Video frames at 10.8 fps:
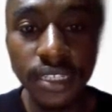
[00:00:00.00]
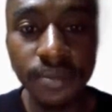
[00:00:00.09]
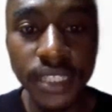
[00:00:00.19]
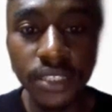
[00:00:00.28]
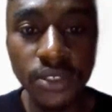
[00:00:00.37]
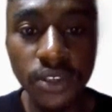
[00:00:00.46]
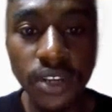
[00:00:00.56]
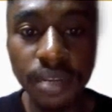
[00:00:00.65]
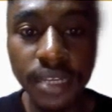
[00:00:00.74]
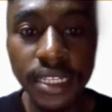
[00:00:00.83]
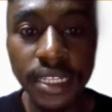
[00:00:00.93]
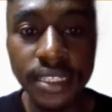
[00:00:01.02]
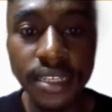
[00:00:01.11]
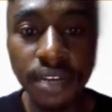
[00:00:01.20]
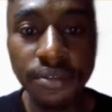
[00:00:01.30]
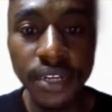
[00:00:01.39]
So you're going to be
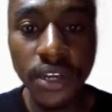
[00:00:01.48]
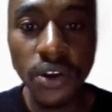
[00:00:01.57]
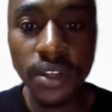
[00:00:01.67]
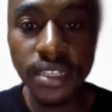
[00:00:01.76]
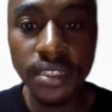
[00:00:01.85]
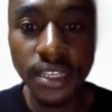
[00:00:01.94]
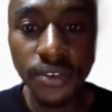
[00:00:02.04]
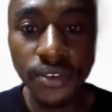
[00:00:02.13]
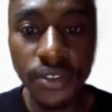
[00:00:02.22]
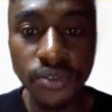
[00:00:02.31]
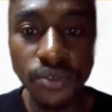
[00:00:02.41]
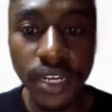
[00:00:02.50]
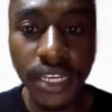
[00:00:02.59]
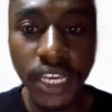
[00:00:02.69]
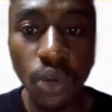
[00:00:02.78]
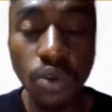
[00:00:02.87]
discovering all the secrets for ranking your
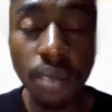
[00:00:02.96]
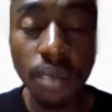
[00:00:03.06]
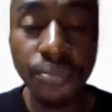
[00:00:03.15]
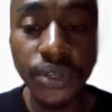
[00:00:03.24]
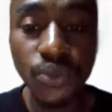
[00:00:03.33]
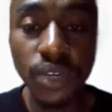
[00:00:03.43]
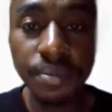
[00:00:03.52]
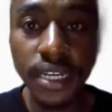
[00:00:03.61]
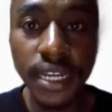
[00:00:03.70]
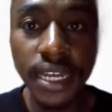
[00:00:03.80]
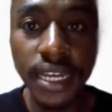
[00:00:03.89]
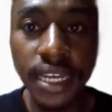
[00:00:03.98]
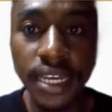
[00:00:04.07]
WordPress website. And